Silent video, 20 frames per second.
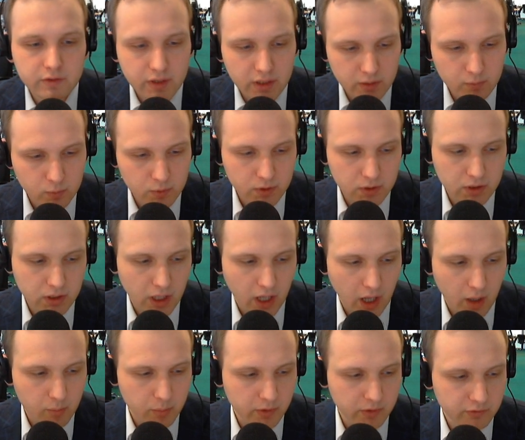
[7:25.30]
that what
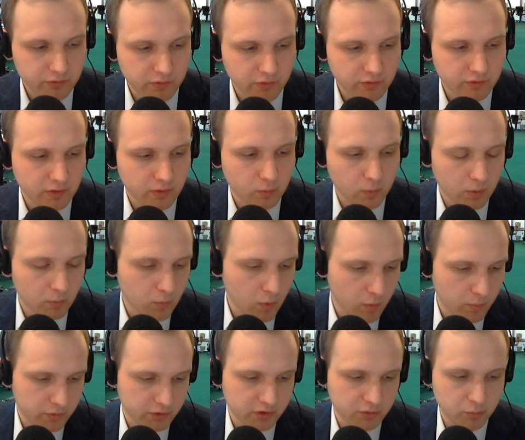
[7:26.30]
happens is one
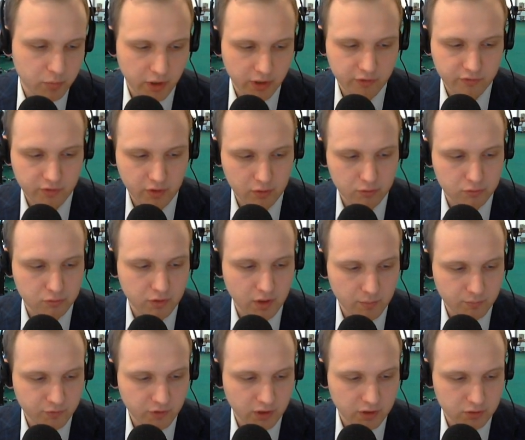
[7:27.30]
moment it breaks out to the
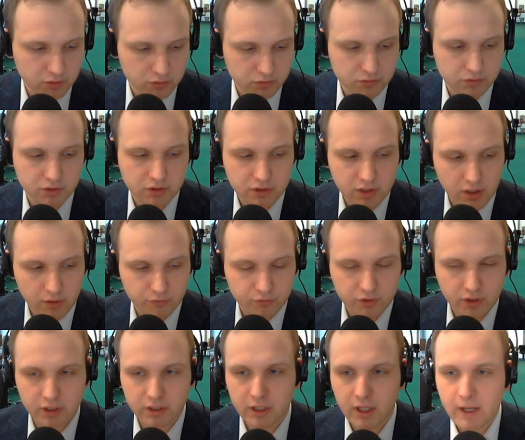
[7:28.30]
upside or to the
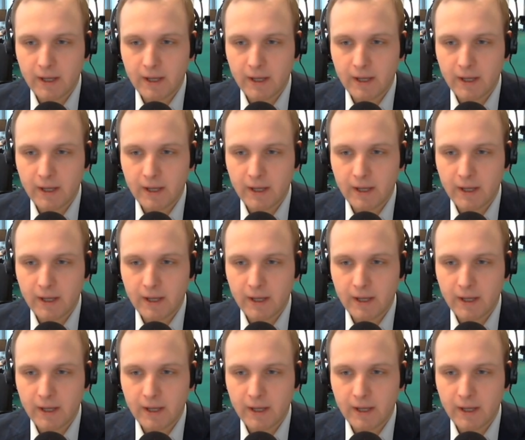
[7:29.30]
downside.